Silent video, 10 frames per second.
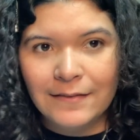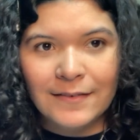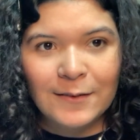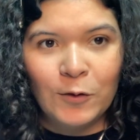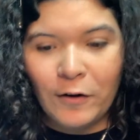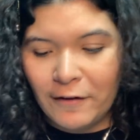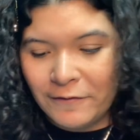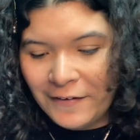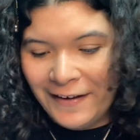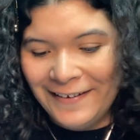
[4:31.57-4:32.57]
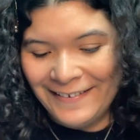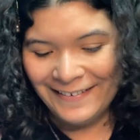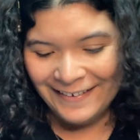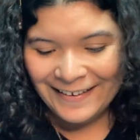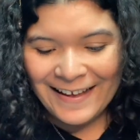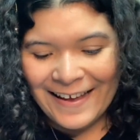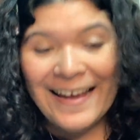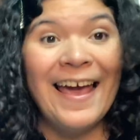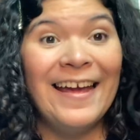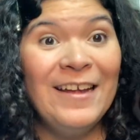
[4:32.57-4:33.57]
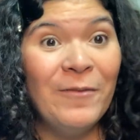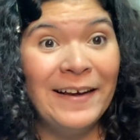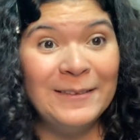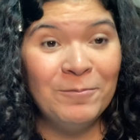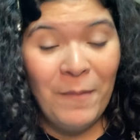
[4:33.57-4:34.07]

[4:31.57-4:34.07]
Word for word: Sort of. Anyways,